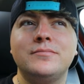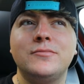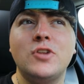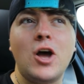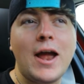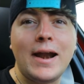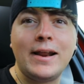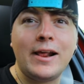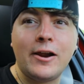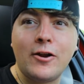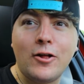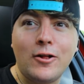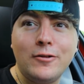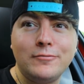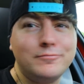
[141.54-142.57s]
not edit at
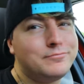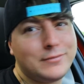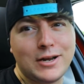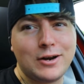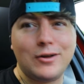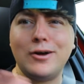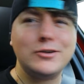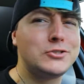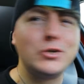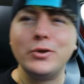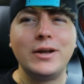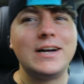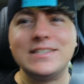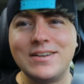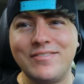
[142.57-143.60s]
all. I don't know. I'll show you
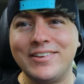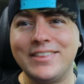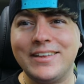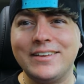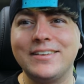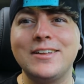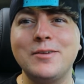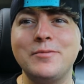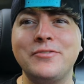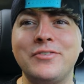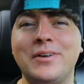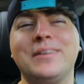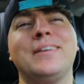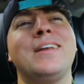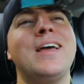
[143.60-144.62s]
guys everything. It'll be
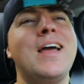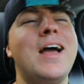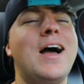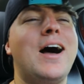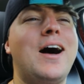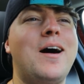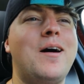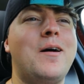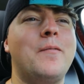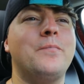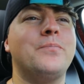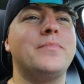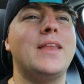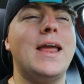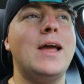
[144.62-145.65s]
fun.
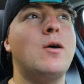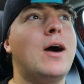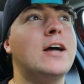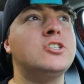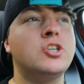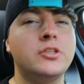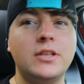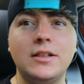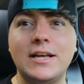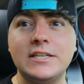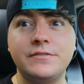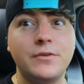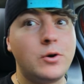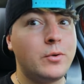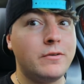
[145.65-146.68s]
I took the
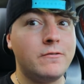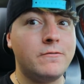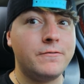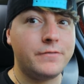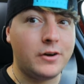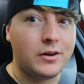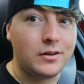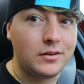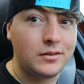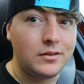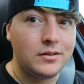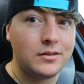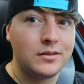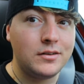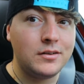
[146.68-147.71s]
last photo in fall,
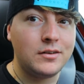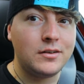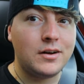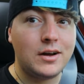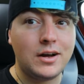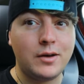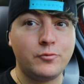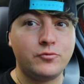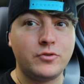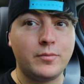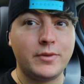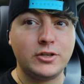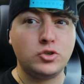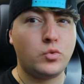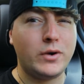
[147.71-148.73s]
from
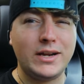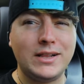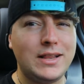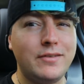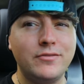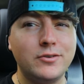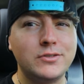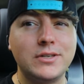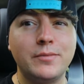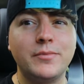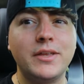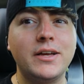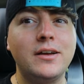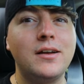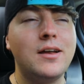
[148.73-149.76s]
like 2011 or
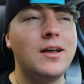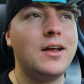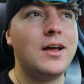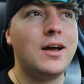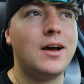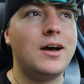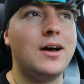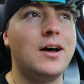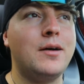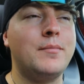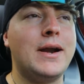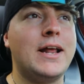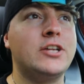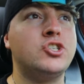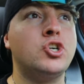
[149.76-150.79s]
something,
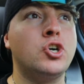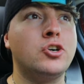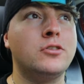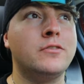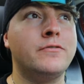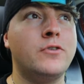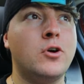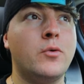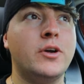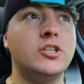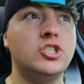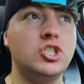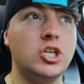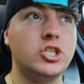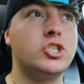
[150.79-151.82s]
and I took the photo I
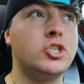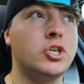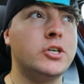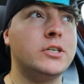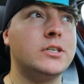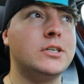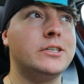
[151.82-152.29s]
just took